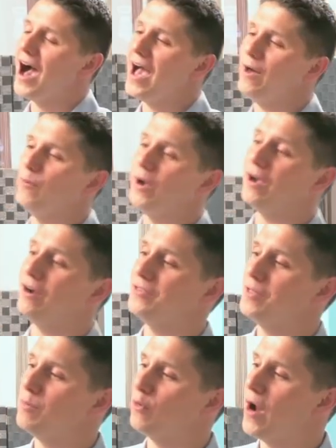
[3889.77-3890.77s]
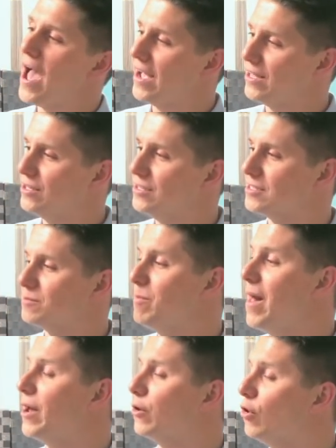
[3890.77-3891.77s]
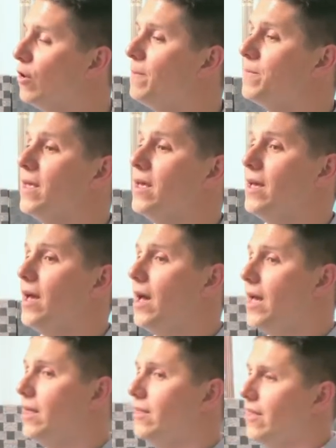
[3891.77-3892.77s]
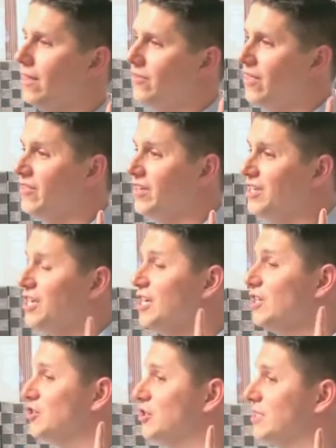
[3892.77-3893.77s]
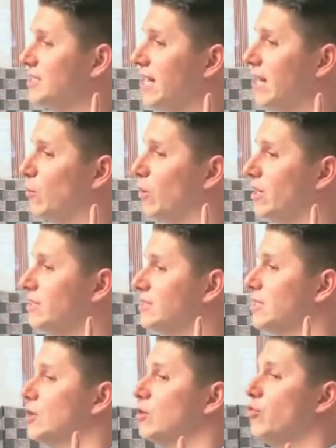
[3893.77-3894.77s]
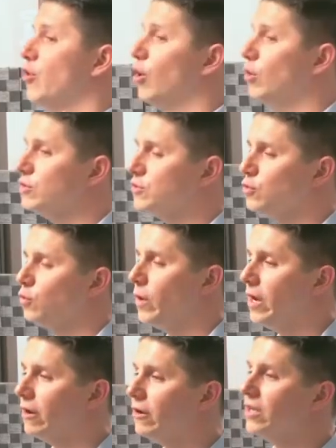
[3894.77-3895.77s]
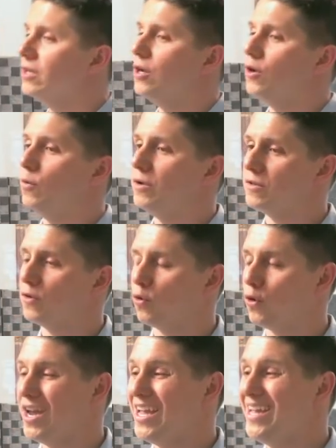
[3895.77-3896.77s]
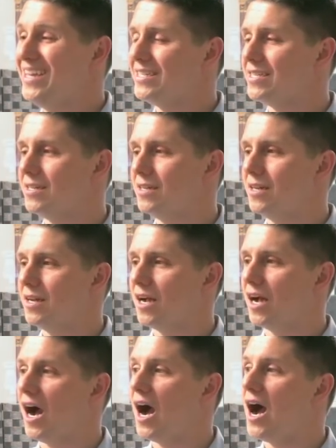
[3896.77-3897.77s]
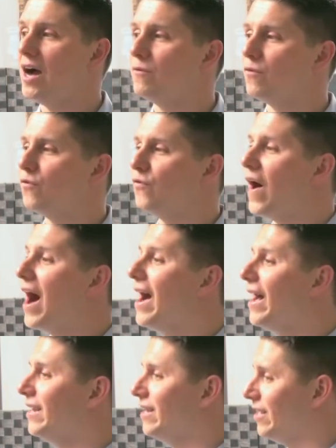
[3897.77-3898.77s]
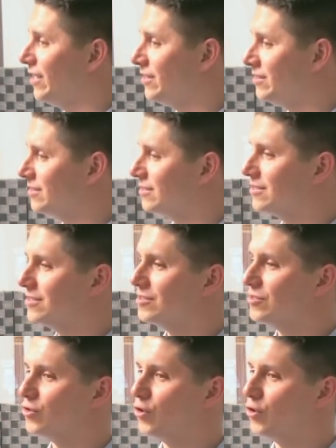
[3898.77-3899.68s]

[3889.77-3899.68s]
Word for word: I wear the miraculous medal. And then the key she said was those who wear it with great confidence,